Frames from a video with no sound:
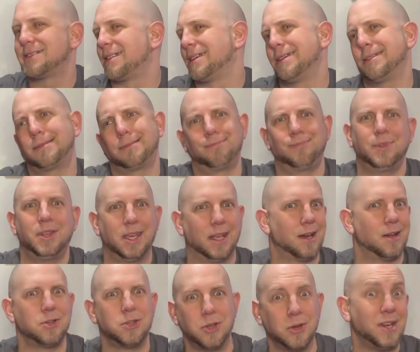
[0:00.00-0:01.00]
Like, you
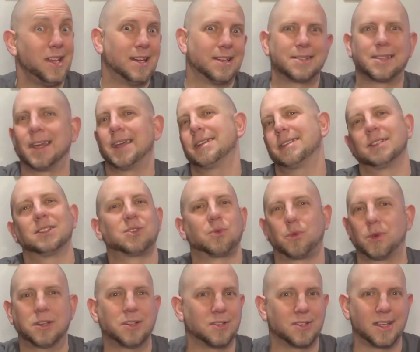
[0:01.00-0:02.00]
need a scientist to
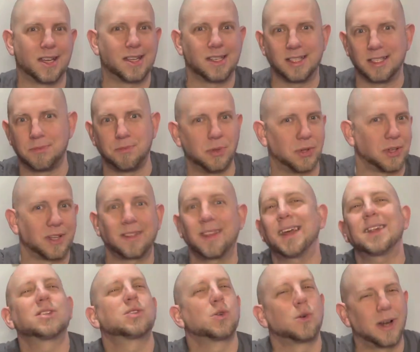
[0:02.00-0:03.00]
work your scientist building.
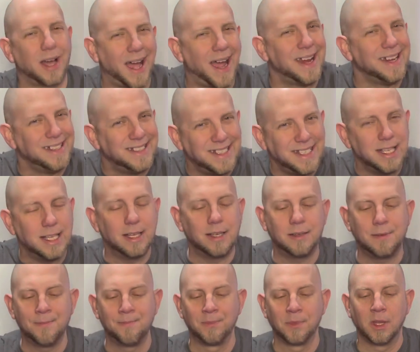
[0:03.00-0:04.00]
That sort of
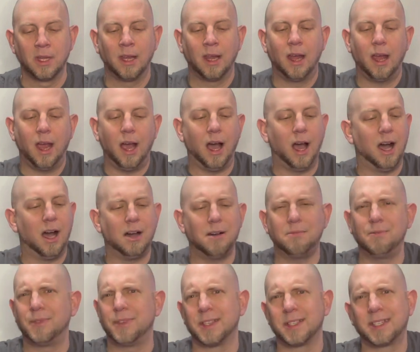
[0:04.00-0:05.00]
idea.
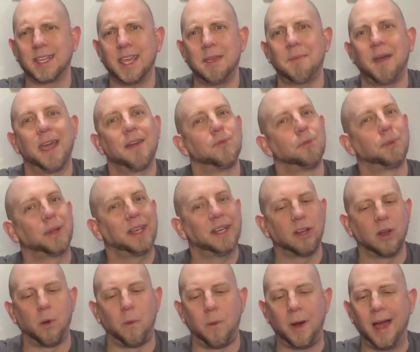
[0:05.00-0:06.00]
This game I haven't played
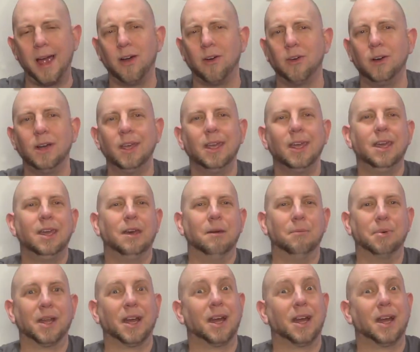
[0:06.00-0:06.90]
in a while, but